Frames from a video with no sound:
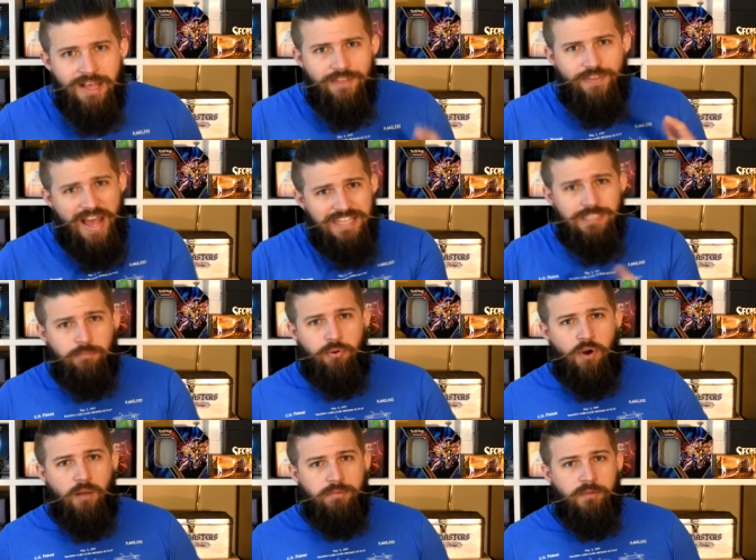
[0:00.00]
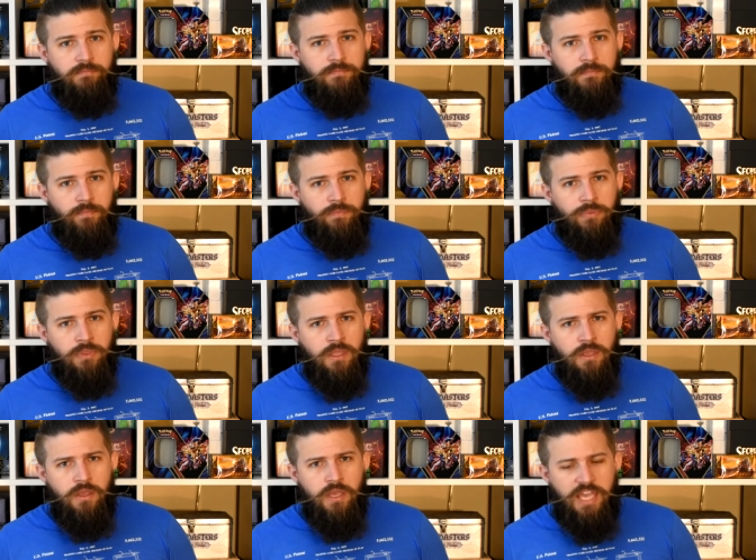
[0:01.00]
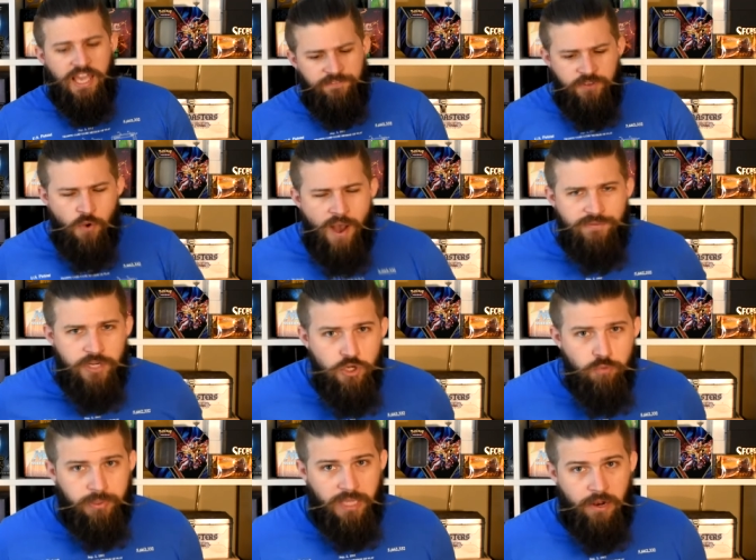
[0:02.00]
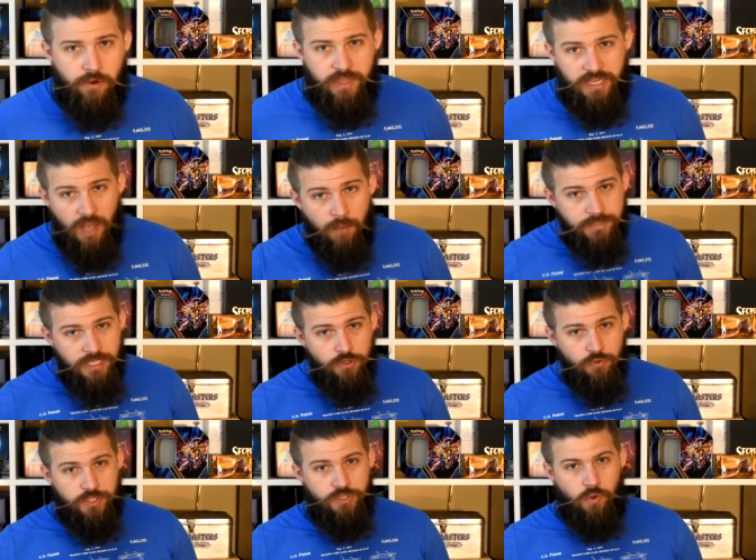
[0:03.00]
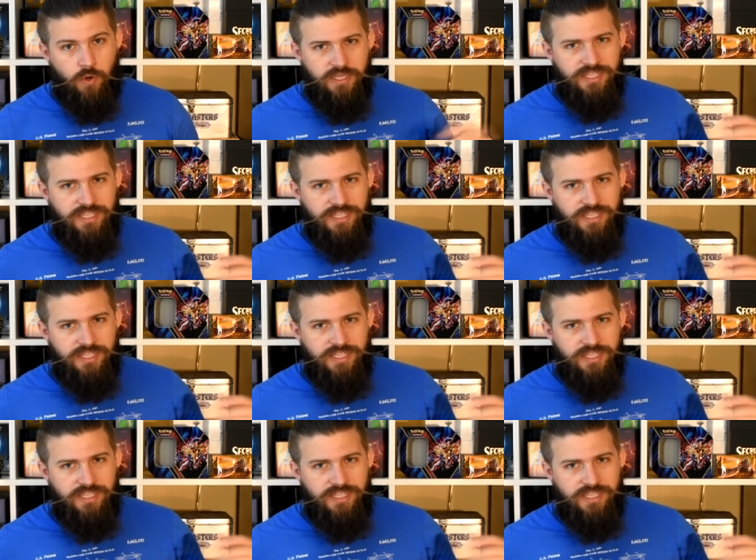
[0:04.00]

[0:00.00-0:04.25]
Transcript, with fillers: That's a problem if you have a new player that comes into a store,